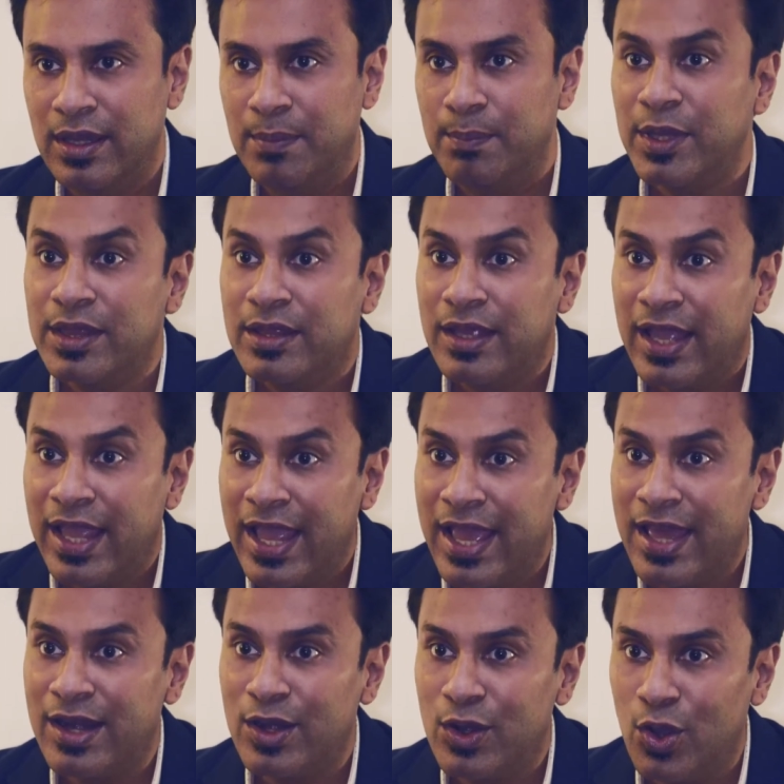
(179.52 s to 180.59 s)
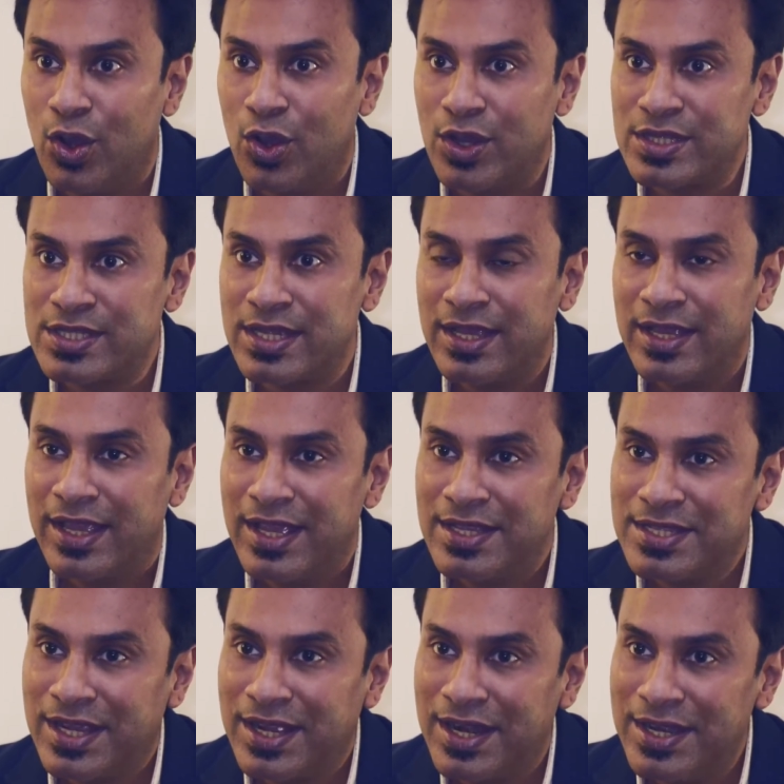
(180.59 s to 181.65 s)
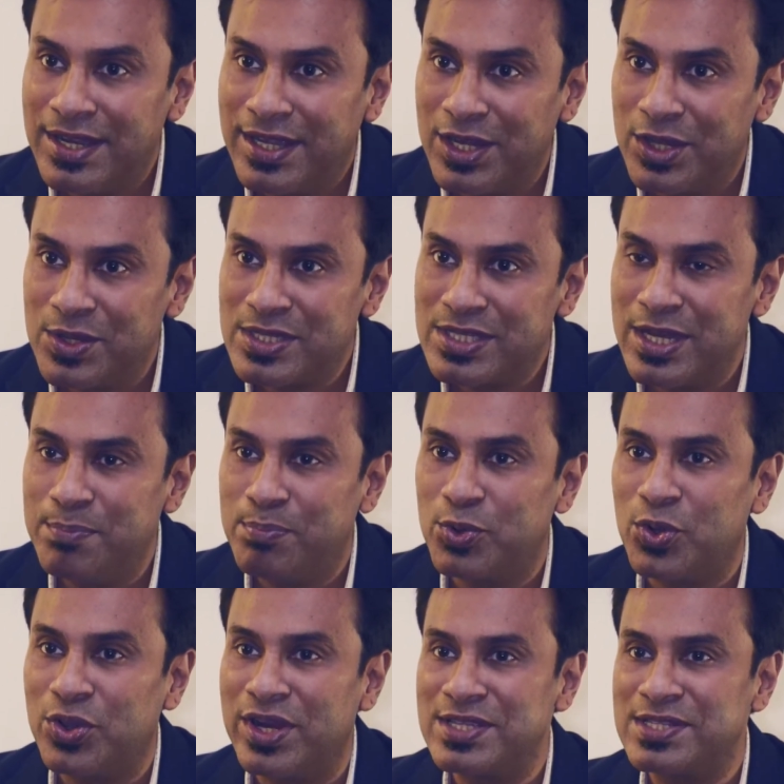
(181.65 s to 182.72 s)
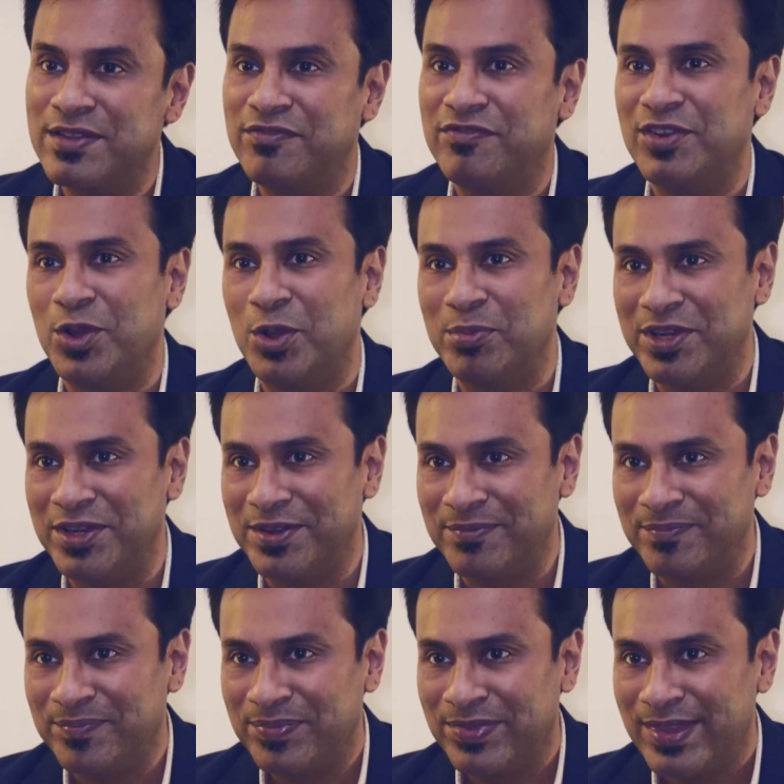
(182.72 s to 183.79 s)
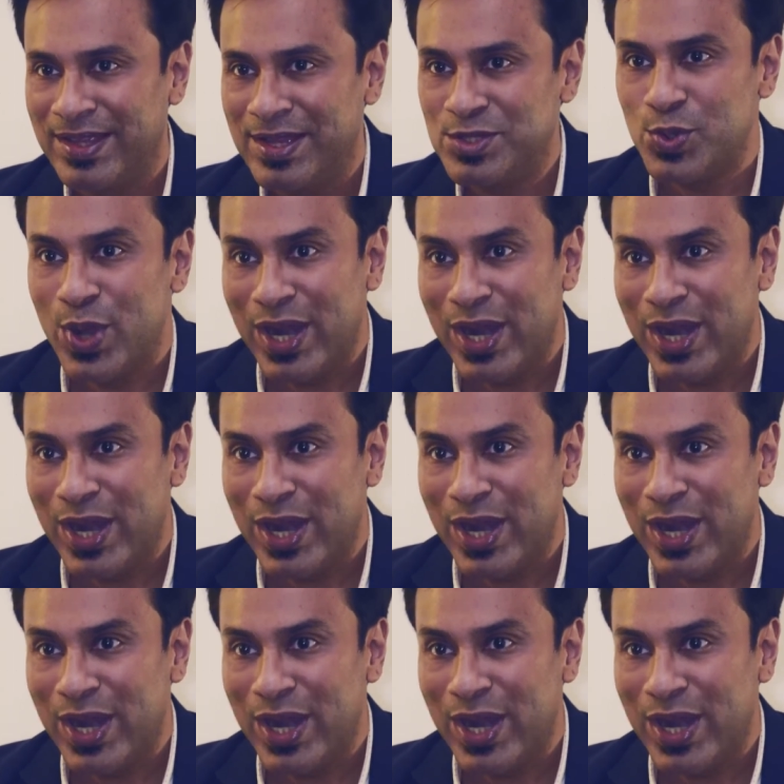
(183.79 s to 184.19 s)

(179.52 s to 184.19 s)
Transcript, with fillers: But hair loss is a continuously progressive phenomenon. So